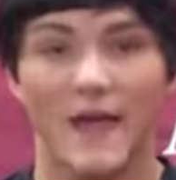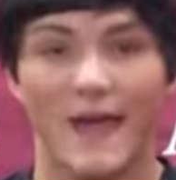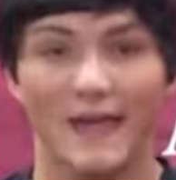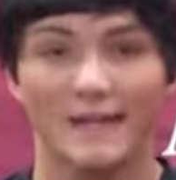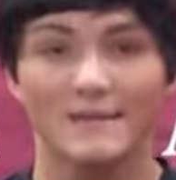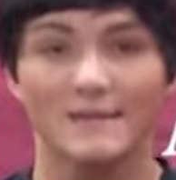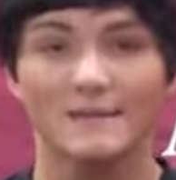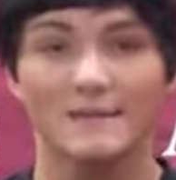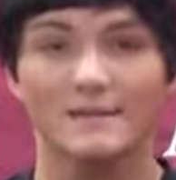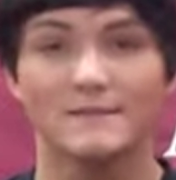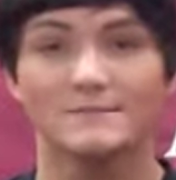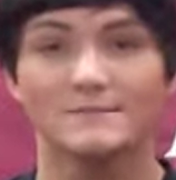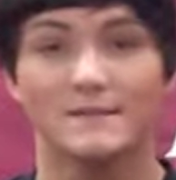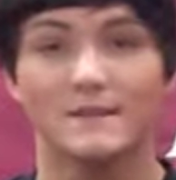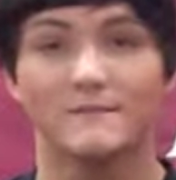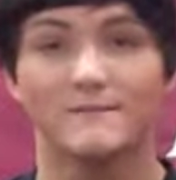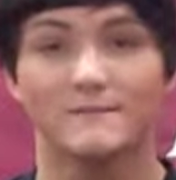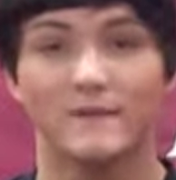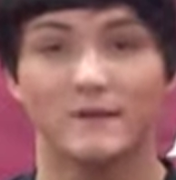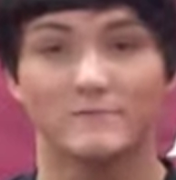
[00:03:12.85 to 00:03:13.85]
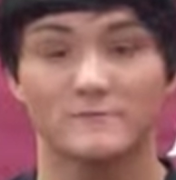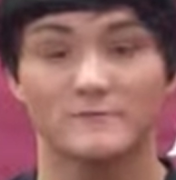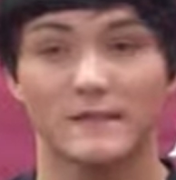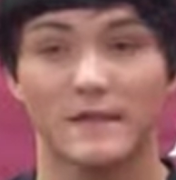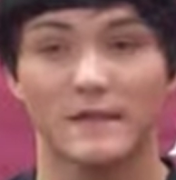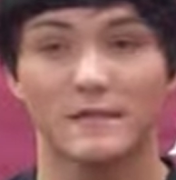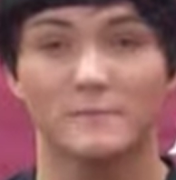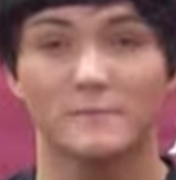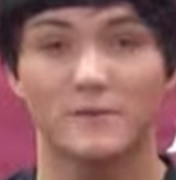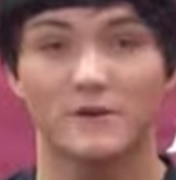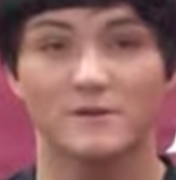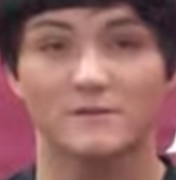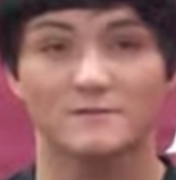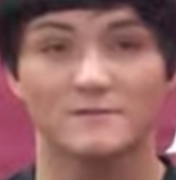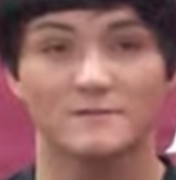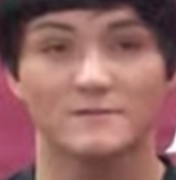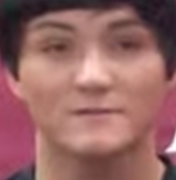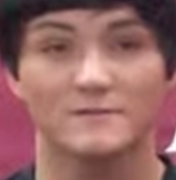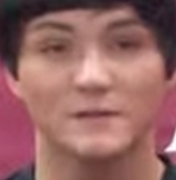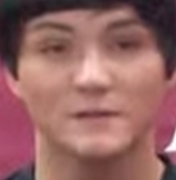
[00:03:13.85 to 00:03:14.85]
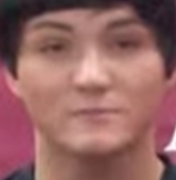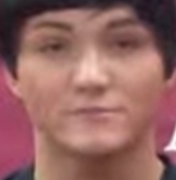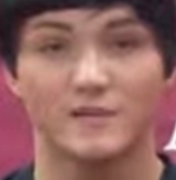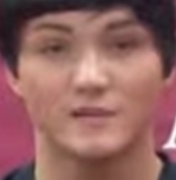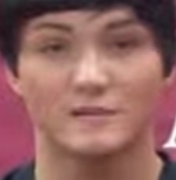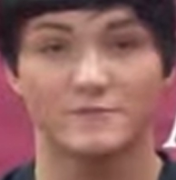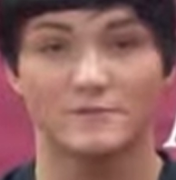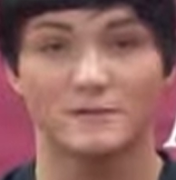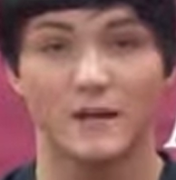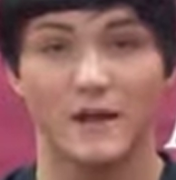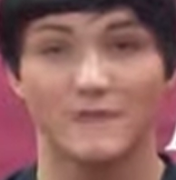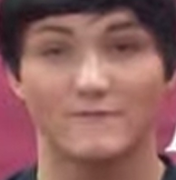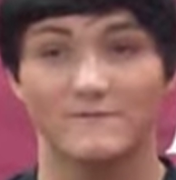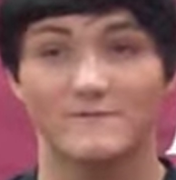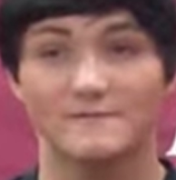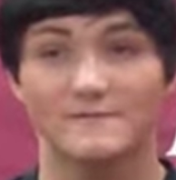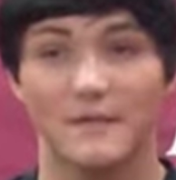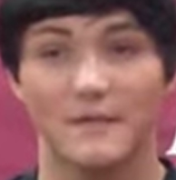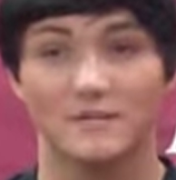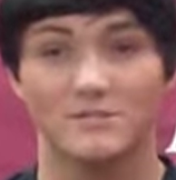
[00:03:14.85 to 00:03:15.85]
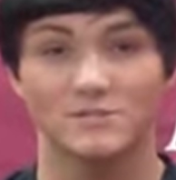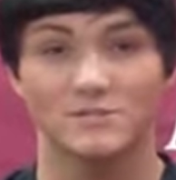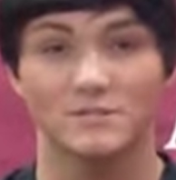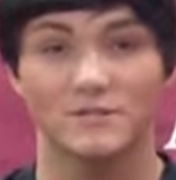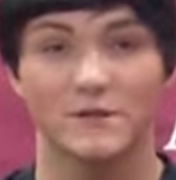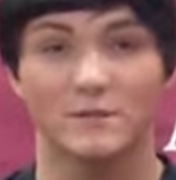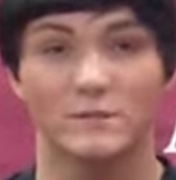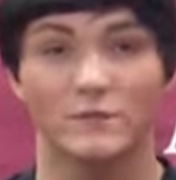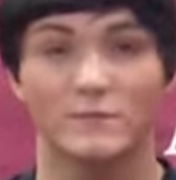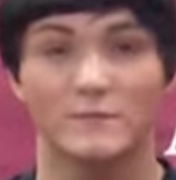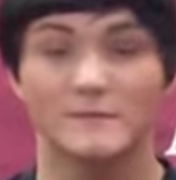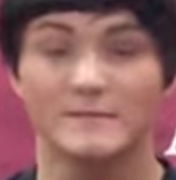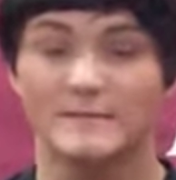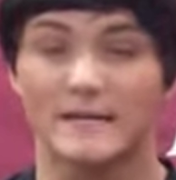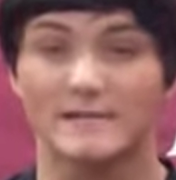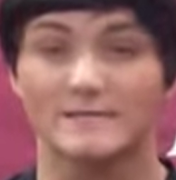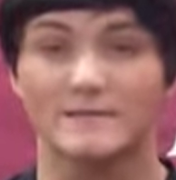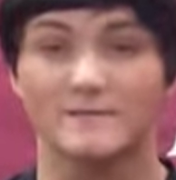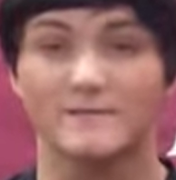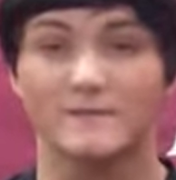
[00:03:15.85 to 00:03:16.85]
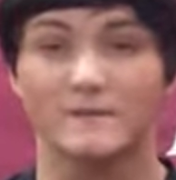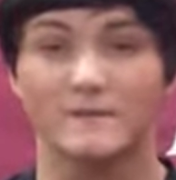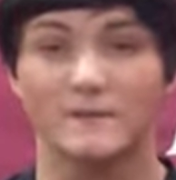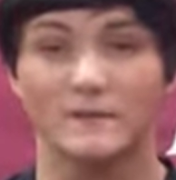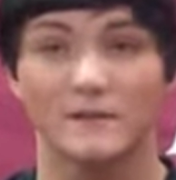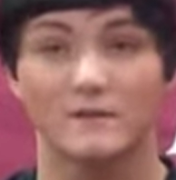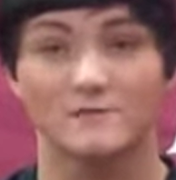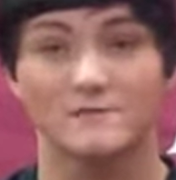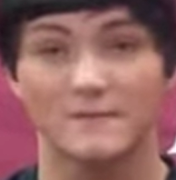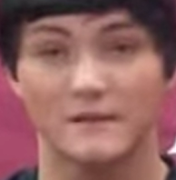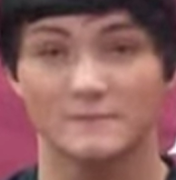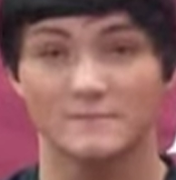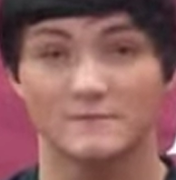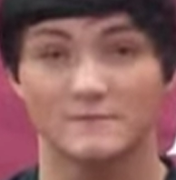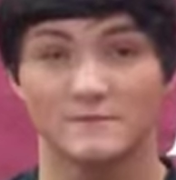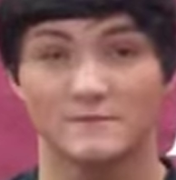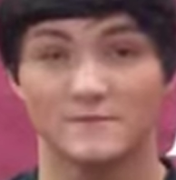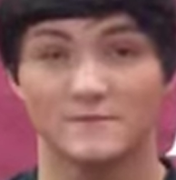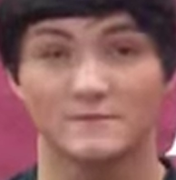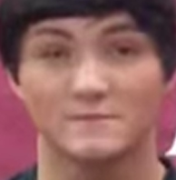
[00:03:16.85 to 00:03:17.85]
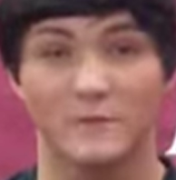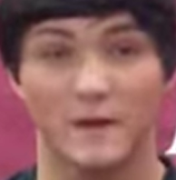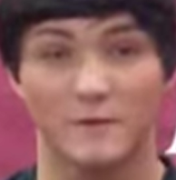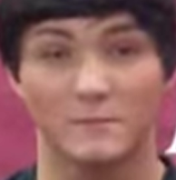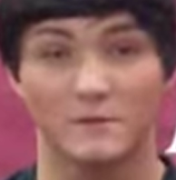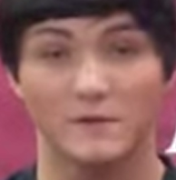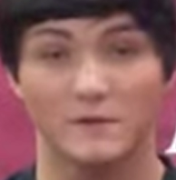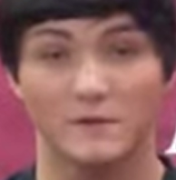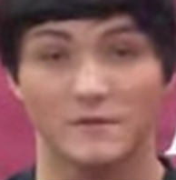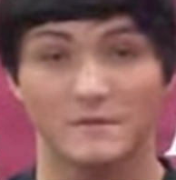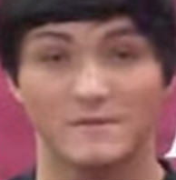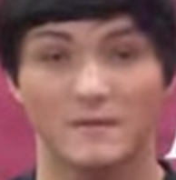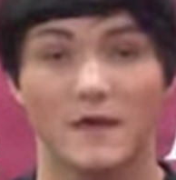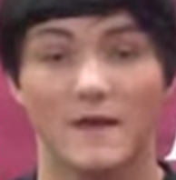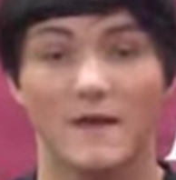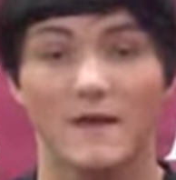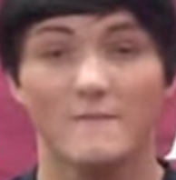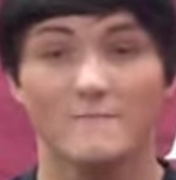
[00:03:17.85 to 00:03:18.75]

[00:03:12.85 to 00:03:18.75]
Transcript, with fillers: Any e-cig found on any person is subject to confiscation and will be tested for illegal substances by police.